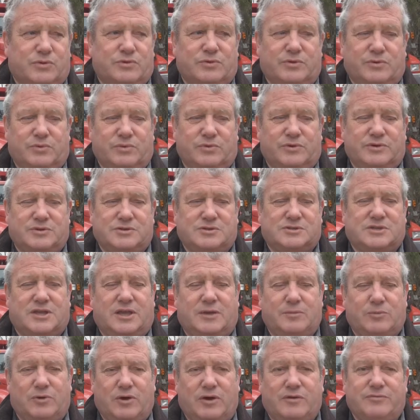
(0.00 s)
road that we just
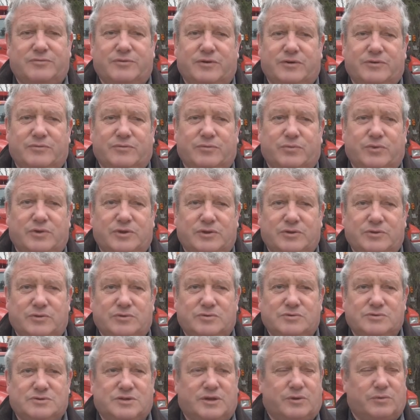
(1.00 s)
came off of, we
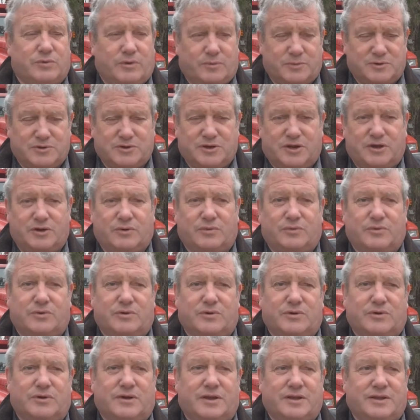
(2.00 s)
used a rubber tire
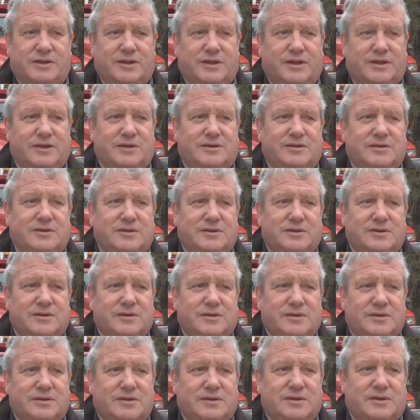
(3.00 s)
roller on that
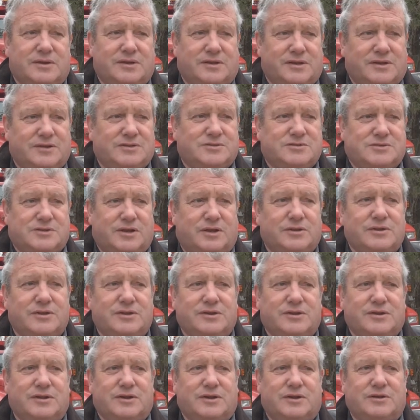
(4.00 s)
and that's how
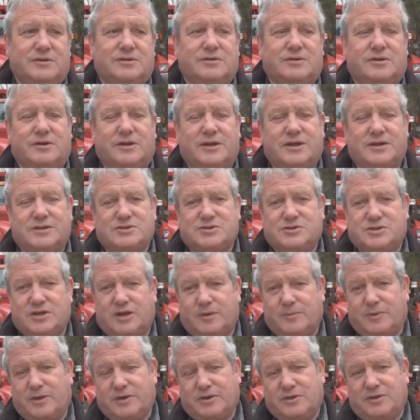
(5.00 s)
they did it. The last
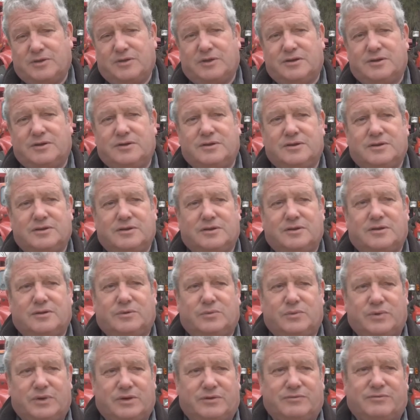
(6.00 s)
job I did,
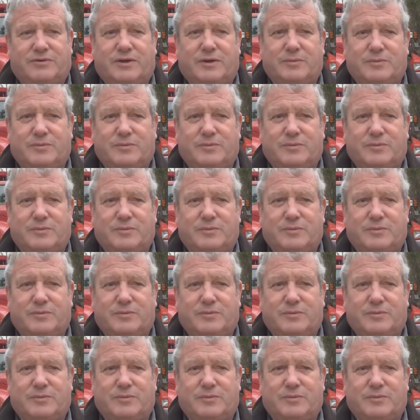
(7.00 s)
we had a